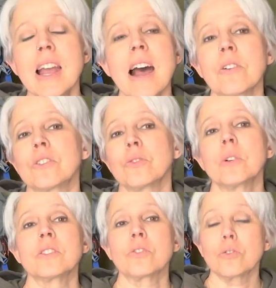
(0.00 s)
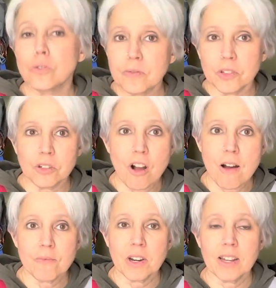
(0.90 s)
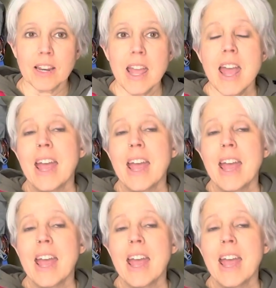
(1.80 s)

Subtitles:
how to do it so you feel confident,